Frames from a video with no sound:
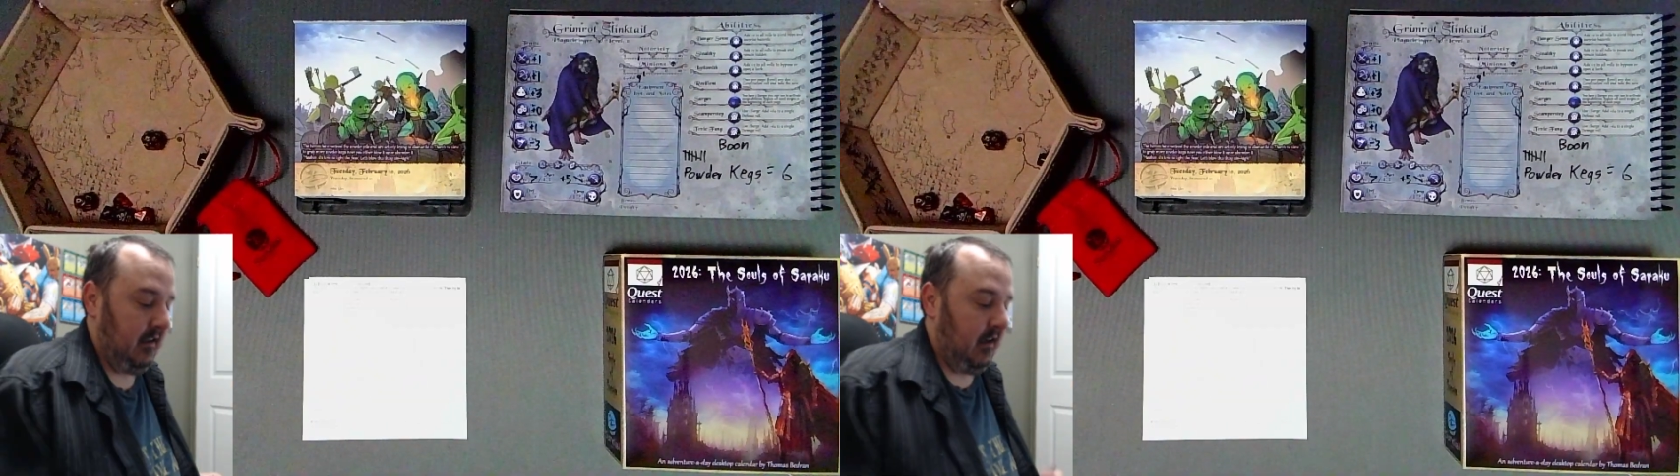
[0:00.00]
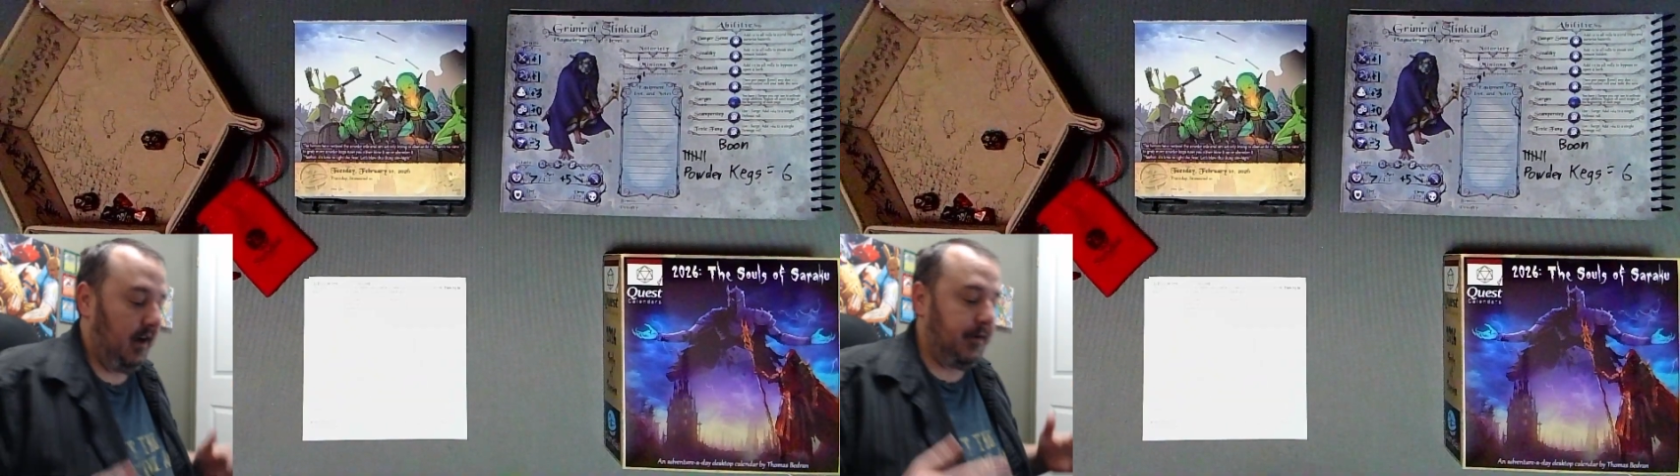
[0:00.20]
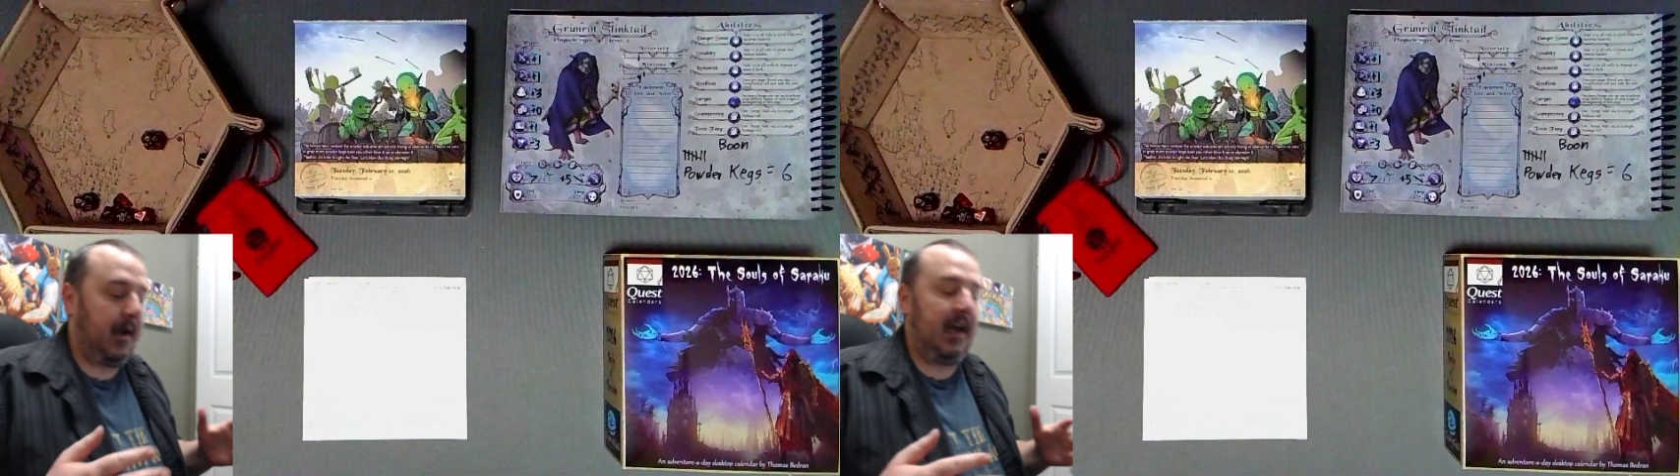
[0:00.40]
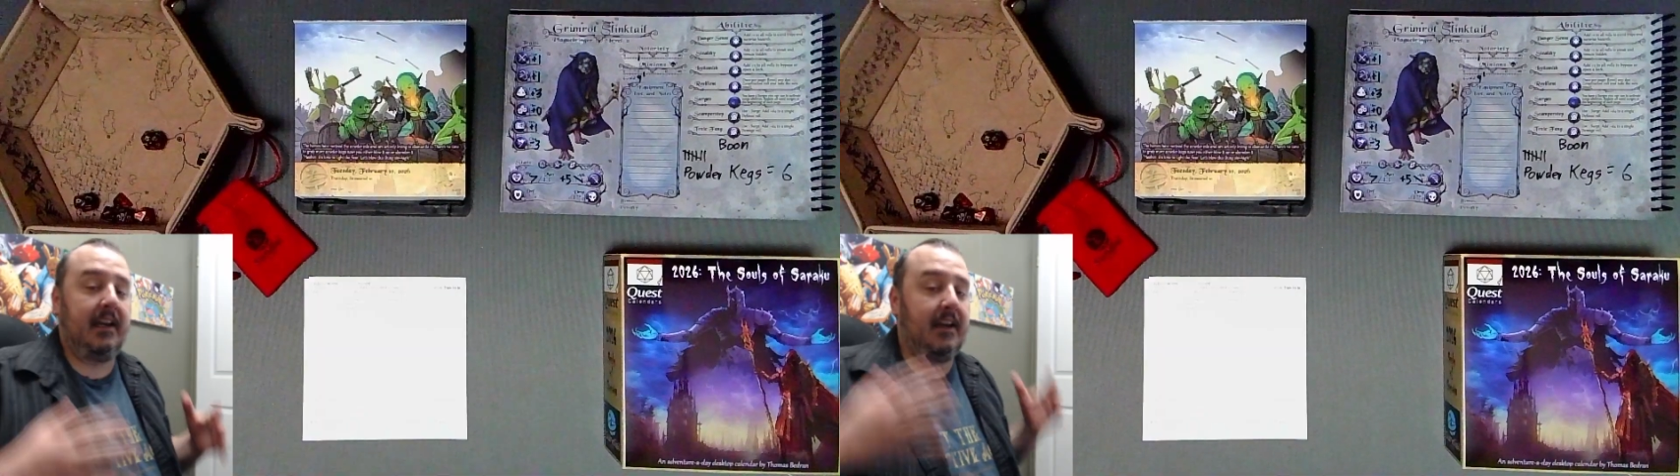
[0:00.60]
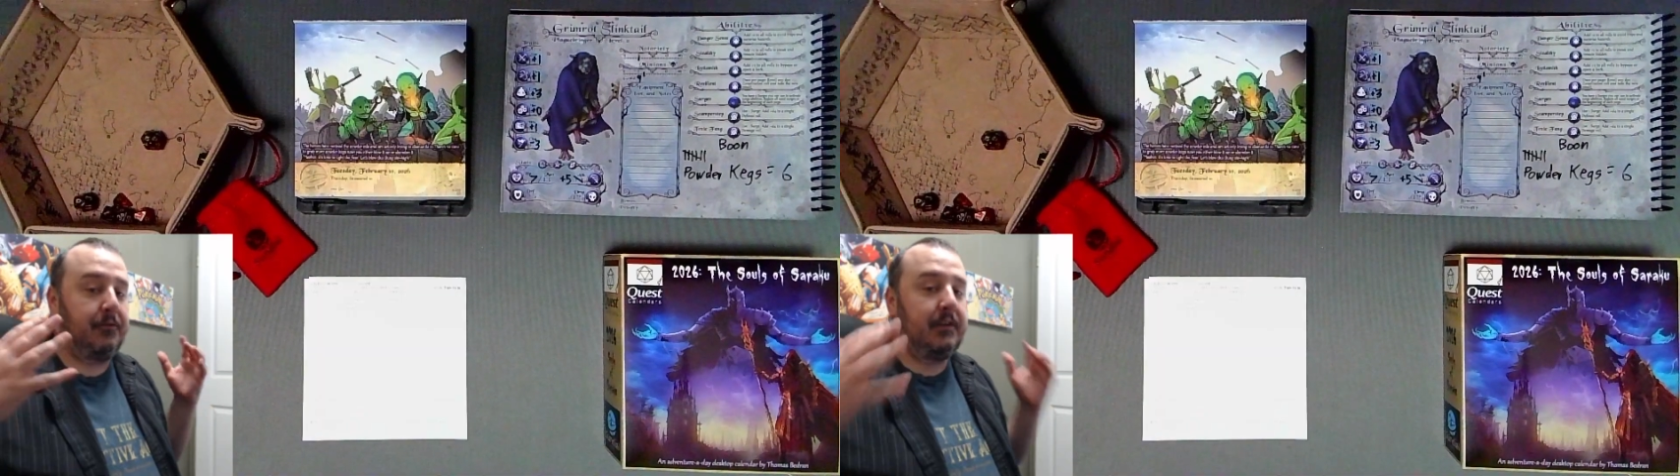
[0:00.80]
All right,
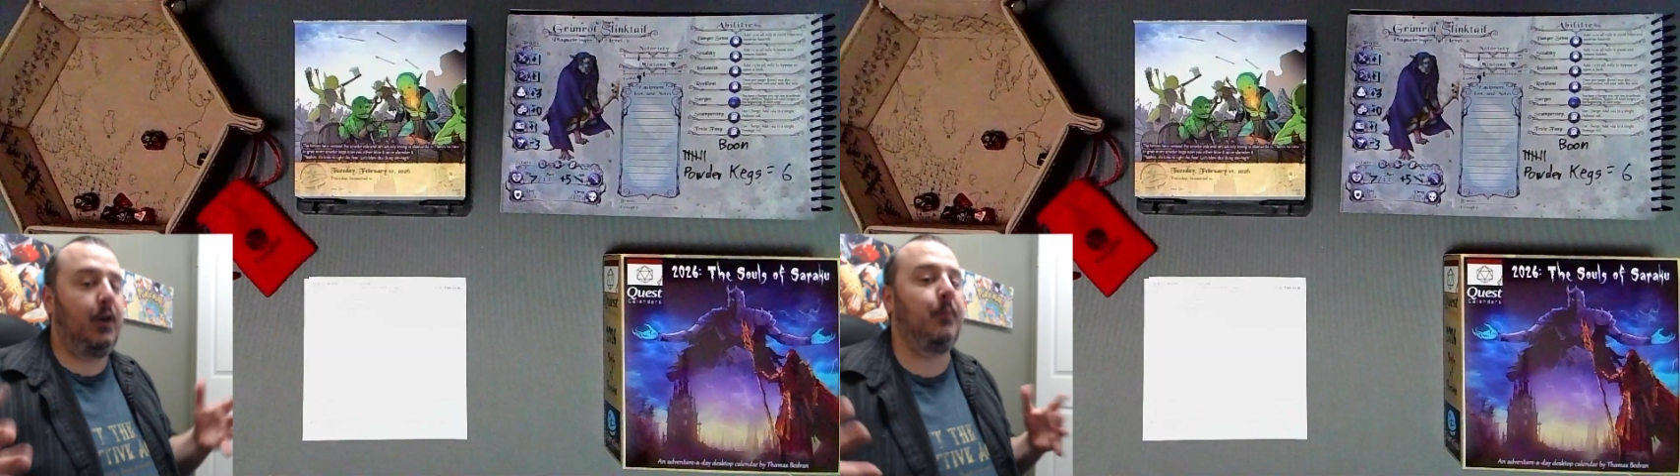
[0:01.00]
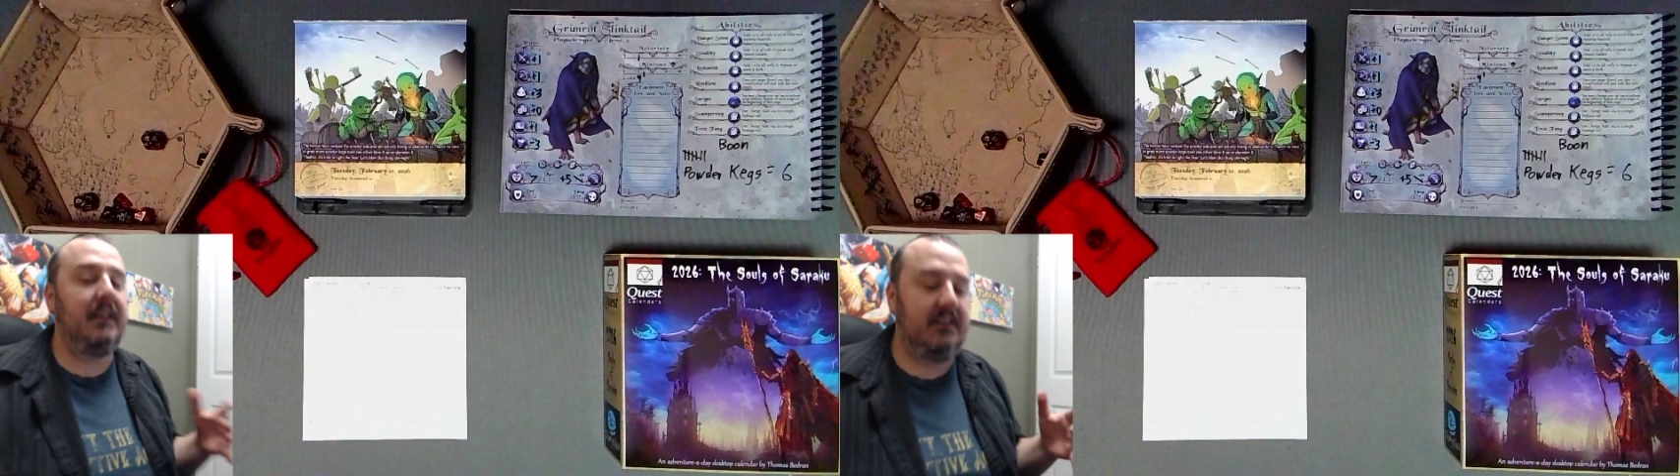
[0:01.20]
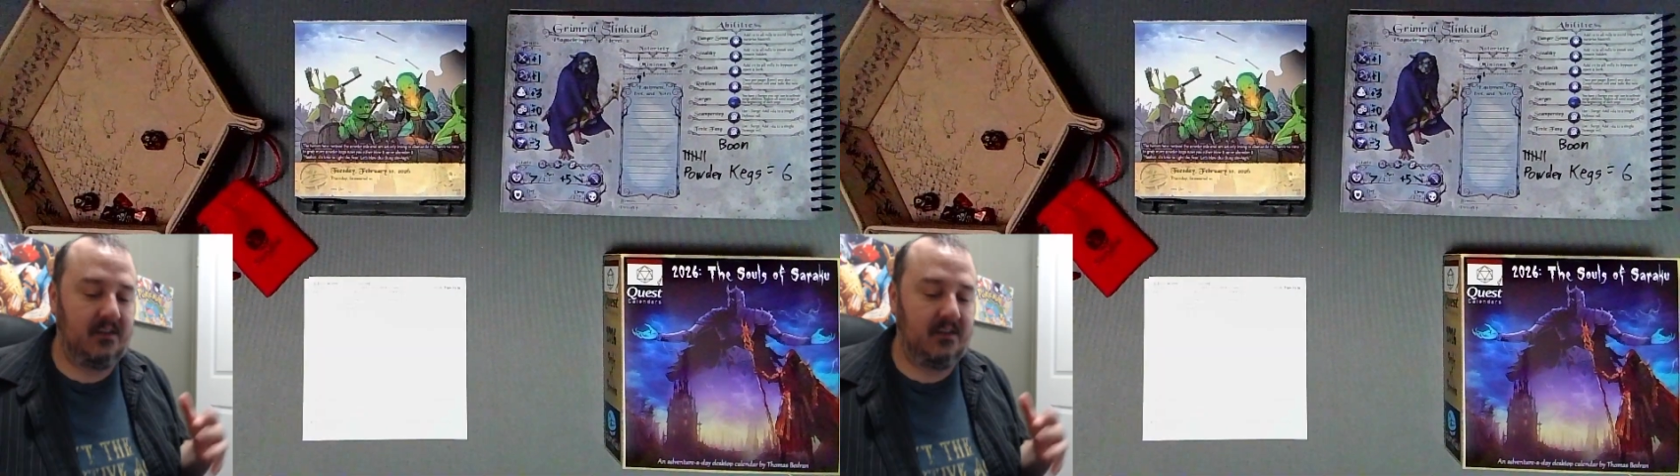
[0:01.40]
I really hope this